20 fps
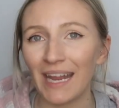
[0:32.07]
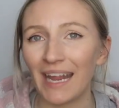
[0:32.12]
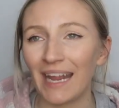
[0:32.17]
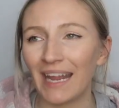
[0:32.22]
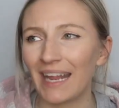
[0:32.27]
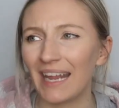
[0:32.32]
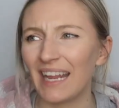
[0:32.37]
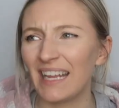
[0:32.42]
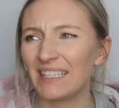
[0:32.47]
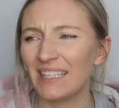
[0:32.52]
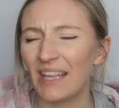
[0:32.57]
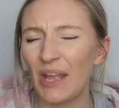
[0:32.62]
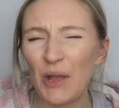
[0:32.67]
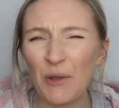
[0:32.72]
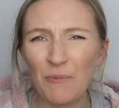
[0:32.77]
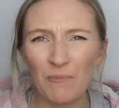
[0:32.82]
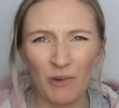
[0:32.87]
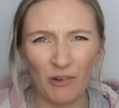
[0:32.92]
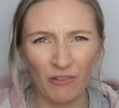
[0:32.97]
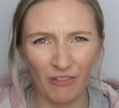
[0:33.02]
It is
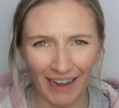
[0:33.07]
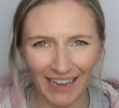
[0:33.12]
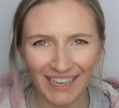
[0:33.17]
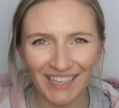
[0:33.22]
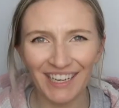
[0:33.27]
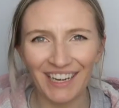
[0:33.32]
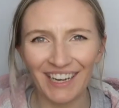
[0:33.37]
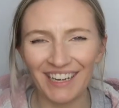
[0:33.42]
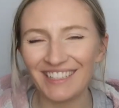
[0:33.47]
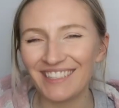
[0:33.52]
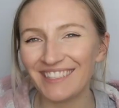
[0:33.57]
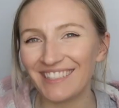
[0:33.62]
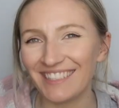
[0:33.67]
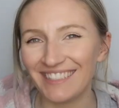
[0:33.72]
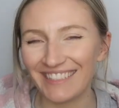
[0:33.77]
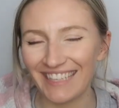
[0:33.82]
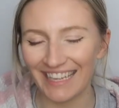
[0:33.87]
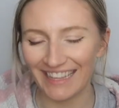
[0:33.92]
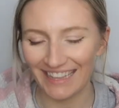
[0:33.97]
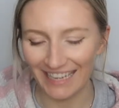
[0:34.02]
miraculous to
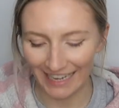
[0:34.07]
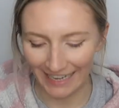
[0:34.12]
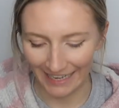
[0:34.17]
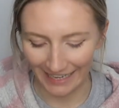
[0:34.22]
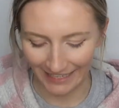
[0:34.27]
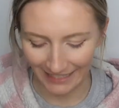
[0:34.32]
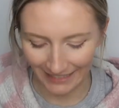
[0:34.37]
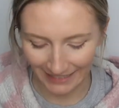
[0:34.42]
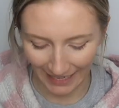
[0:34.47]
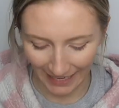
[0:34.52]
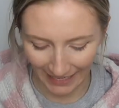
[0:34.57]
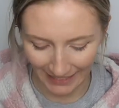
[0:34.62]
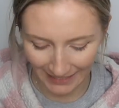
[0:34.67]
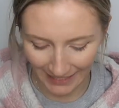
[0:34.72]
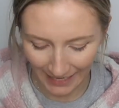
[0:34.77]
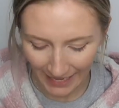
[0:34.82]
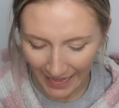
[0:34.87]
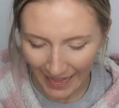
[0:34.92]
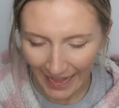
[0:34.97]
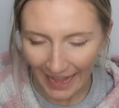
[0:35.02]
say the least,
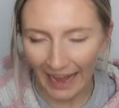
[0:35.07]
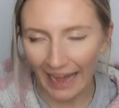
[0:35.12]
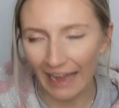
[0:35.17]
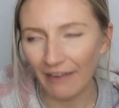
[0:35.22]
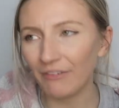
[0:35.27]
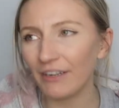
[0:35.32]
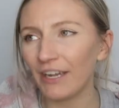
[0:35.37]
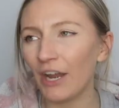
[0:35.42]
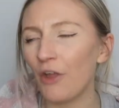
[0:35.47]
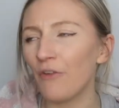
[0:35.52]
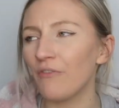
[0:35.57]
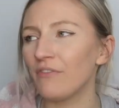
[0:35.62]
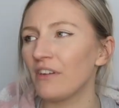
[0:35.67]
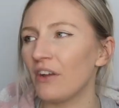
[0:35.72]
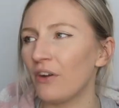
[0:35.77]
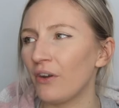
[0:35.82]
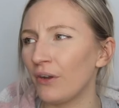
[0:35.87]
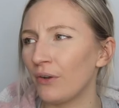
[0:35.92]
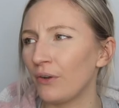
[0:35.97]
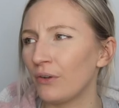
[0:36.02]
and every
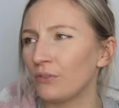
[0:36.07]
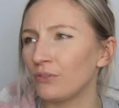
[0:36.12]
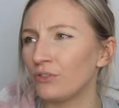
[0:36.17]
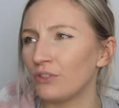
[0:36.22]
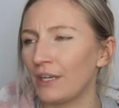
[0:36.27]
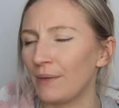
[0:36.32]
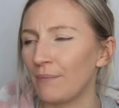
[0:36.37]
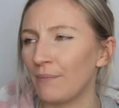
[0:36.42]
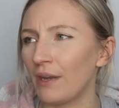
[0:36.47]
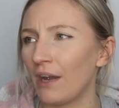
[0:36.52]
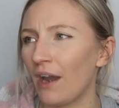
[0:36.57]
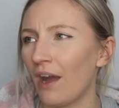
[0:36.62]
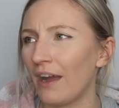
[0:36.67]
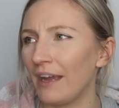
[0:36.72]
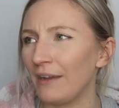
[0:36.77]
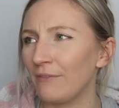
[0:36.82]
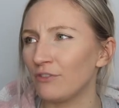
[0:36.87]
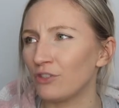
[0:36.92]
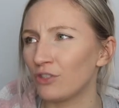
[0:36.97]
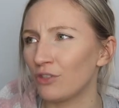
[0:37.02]
overnight oil treatment
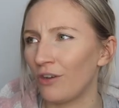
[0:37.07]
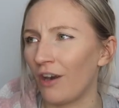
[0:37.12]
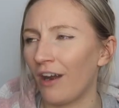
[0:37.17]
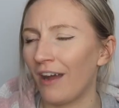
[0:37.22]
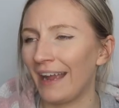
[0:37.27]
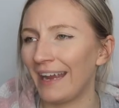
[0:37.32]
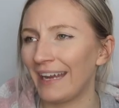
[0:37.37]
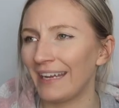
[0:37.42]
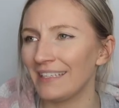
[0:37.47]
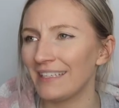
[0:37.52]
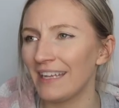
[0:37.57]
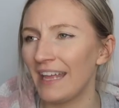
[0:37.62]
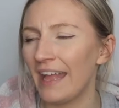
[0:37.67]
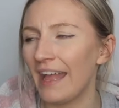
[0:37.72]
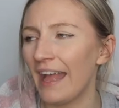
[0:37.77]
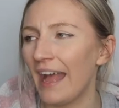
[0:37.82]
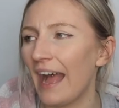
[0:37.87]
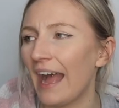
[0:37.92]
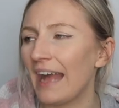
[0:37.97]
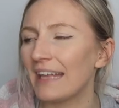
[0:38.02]
I've tried
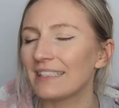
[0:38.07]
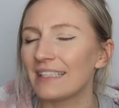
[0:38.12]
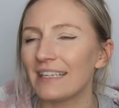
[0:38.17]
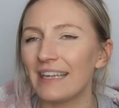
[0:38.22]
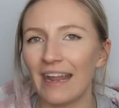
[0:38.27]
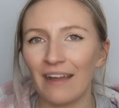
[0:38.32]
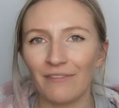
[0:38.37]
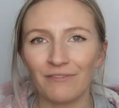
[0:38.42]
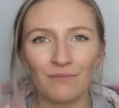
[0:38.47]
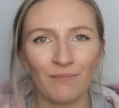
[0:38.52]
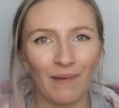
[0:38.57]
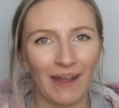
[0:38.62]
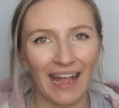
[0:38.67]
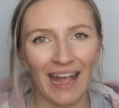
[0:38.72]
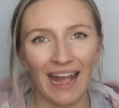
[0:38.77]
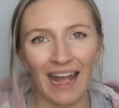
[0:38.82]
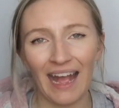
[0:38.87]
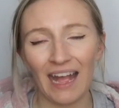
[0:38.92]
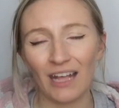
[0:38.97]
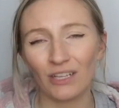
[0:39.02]
has left my
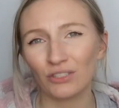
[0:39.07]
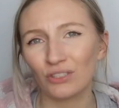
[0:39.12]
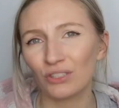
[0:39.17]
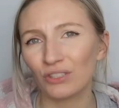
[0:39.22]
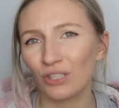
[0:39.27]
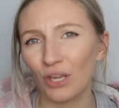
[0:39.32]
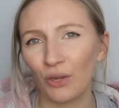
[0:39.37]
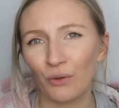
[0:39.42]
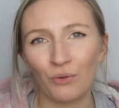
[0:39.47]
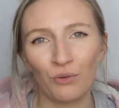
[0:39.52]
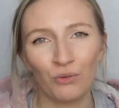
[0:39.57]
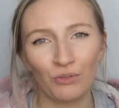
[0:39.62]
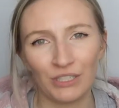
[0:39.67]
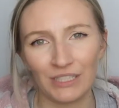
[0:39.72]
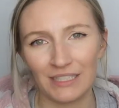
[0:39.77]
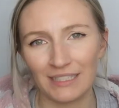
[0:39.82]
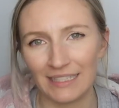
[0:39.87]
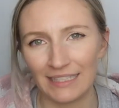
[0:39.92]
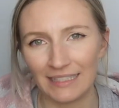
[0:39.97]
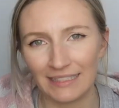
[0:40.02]
hair so
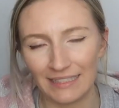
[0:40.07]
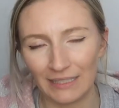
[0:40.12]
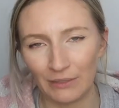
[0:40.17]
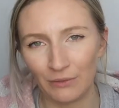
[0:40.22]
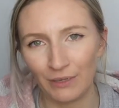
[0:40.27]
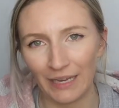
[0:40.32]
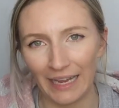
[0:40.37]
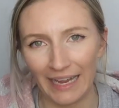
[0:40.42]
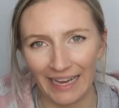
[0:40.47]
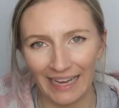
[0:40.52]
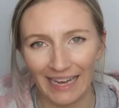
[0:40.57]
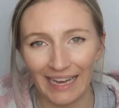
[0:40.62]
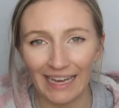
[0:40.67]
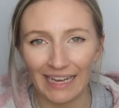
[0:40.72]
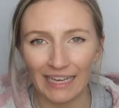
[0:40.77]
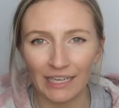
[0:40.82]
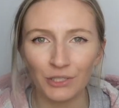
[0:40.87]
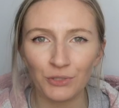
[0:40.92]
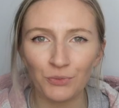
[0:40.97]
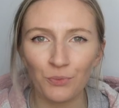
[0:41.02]
gorgeously silky,
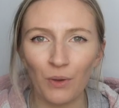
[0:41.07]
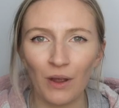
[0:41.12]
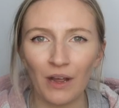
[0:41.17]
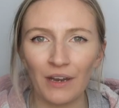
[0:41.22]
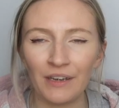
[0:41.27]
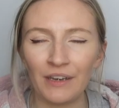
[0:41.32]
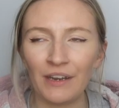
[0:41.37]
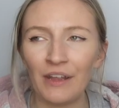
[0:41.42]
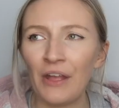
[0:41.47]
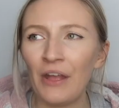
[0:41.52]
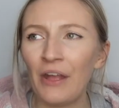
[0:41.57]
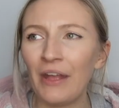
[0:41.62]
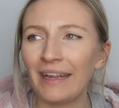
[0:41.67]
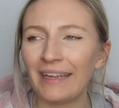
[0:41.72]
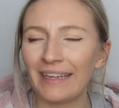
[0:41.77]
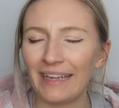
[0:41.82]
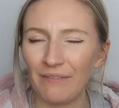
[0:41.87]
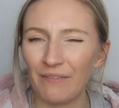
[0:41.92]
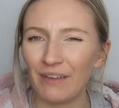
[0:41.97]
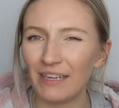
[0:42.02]
each one
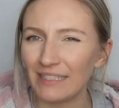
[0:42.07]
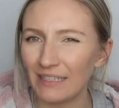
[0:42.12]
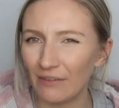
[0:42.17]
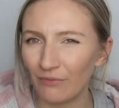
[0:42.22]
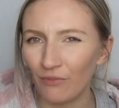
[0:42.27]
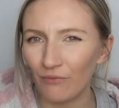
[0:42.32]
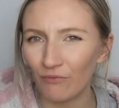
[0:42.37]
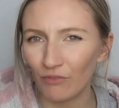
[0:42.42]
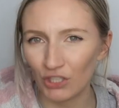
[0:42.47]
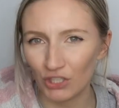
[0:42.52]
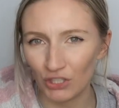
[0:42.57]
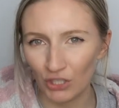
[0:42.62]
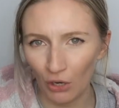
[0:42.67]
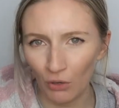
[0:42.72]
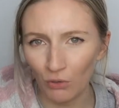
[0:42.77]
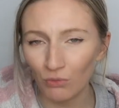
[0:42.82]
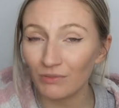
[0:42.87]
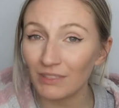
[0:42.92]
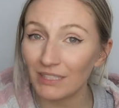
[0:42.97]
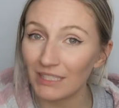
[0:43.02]
giving different
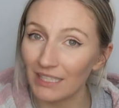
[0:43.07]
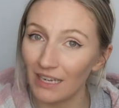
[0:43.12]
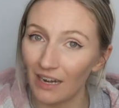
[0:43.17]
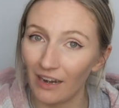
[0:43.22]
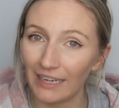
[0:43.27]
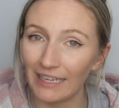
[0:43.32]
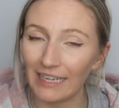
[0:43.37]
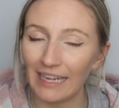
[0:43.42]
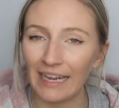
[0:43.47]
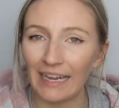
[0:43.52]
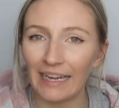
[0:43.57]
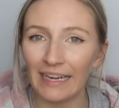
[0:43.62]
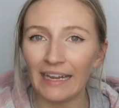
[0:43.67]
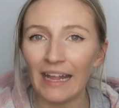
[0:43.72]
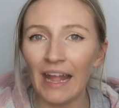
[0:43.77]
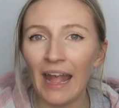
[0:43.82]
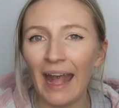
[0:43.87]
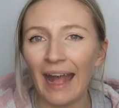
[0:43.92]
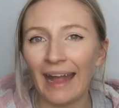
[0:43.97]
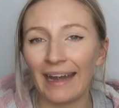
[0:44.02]
results
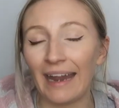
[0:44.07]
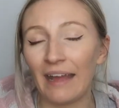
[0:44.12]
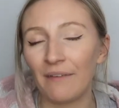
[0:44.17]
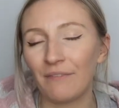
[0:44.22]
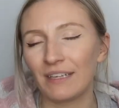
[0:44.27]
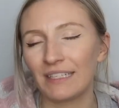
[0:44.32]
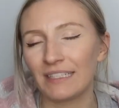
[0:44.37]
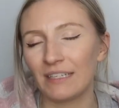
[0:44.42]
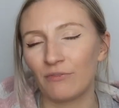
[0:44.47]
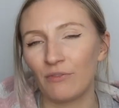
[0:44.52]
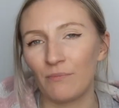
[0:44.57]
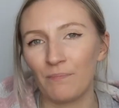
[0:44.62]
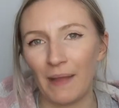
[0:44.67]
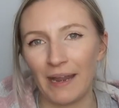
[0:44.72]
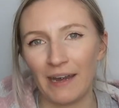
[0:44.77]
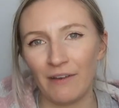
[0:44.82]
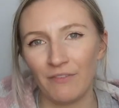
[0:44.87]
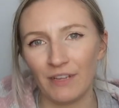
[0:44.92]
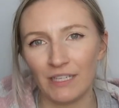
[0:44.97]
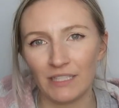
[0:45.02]
slightly and having different
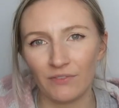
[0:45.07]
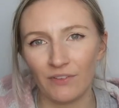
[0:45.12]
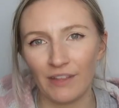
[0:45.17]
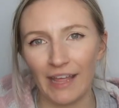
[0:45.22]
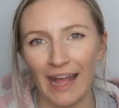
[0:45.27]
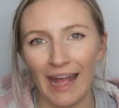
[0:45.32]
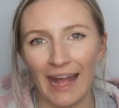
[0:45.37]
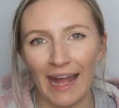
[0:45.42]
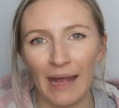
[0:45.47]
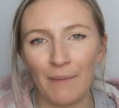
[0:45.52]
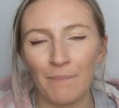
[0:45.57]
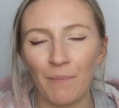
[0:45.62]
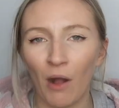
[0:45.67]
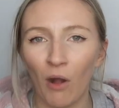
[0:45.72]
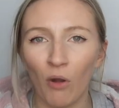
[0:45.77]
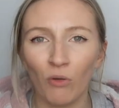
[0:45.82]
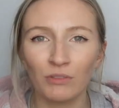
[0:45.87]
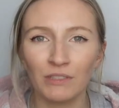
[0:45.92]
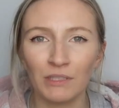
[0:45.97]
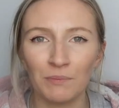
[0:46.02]
benefits for the hair,
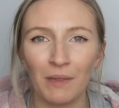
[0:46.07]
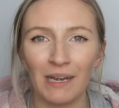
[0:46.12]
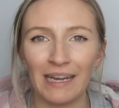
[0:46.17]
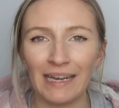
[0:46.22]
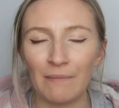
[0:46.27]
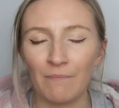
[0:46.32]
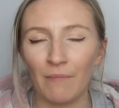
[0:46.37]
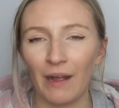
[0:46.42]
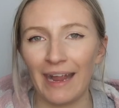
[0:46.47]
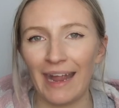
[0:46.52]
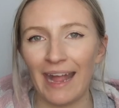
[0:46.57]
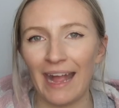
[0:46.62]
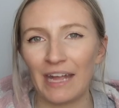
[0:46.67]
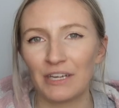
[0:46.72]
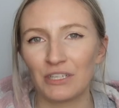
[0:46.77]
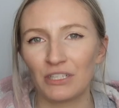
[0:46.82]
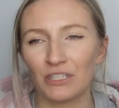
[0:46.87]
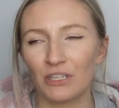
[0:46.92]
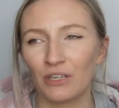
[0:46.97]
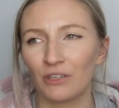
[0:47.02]
but ultimately my
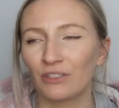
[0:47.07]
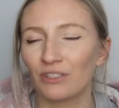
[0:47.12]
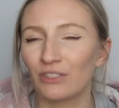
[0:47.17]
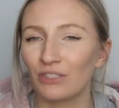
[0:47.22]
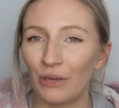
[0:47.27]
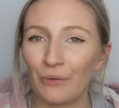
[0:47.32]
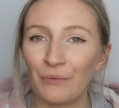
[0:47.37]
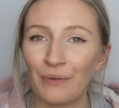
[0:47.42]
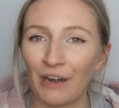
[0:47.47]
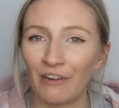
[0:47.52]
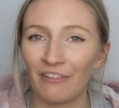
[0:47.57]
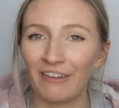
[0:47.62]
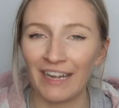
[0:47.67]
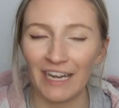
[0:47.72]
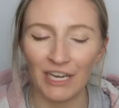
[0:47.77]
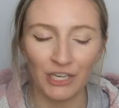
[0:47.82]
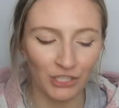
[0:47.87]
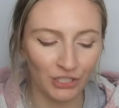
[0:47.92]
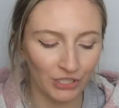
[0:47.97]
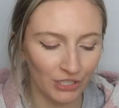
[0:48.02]
hair just looks so
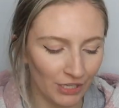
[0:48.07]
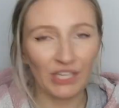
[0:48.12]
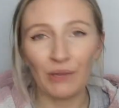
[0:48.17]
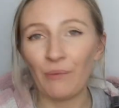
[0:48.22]
nourished.